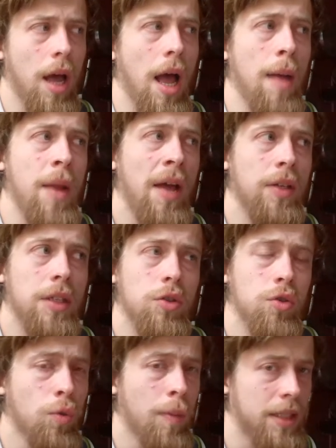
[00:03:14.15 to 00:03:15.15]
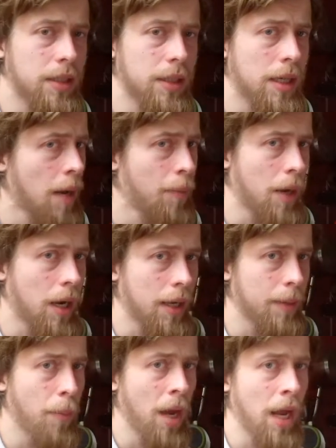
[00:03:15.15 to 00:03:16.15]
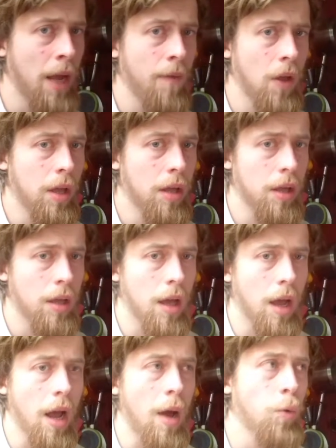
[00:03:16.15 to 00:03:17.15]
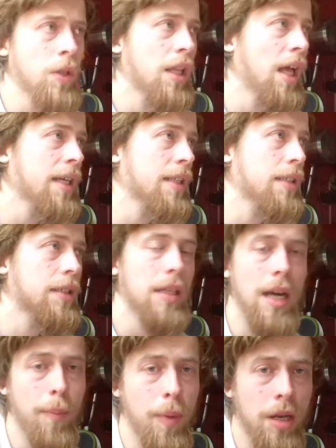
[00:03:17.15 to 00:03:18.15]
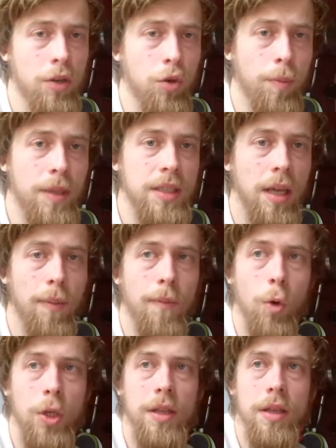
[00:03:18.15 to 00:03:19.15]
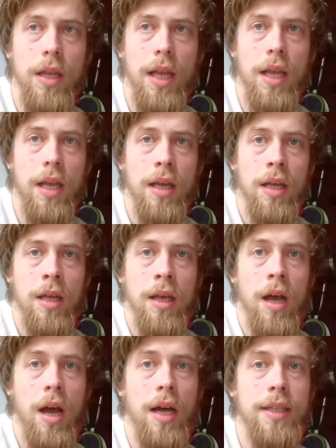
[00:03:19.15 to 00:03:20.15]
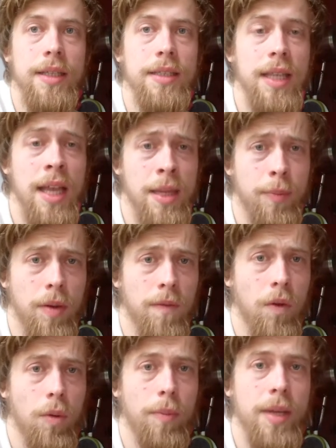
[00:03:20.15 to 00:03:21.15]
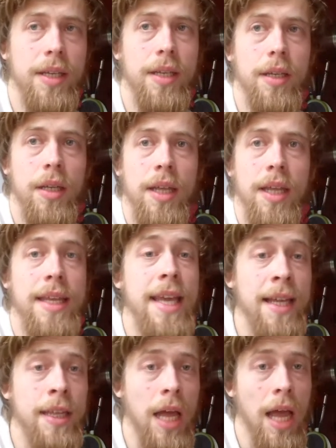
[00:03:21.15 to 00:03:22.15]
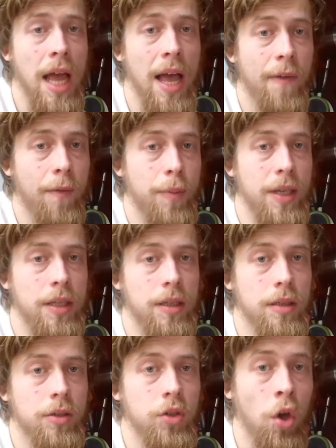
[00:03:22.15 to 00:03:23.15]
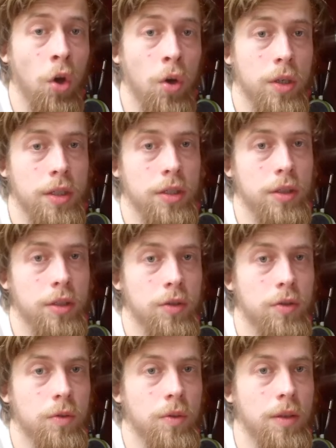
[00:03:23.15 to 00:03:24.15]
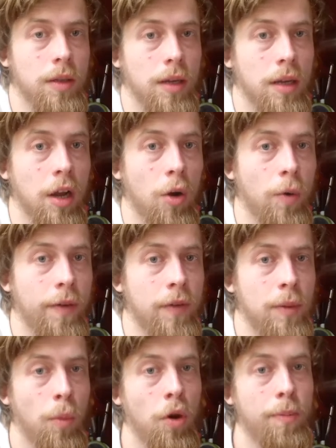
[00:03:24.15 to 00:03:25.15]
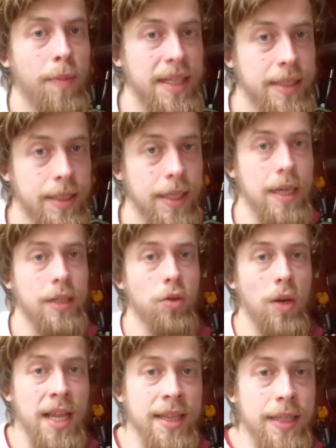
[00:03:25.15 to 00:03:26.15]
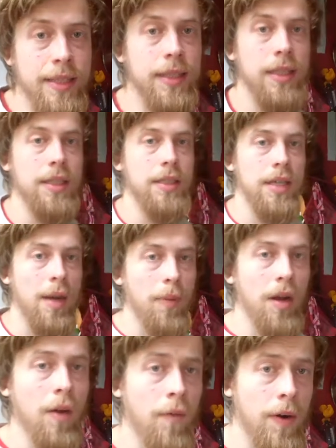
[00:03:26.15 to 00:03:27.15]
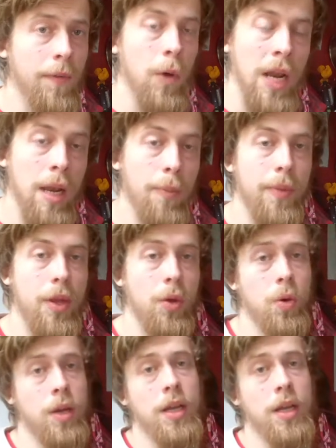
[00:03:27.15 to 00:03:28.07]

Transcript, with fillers: I'm having too much trouble in my life. I would like this trouble to be somewhat like understandable for me. Yet I have been taught to go even more messier, to let this trouble overwhelm you,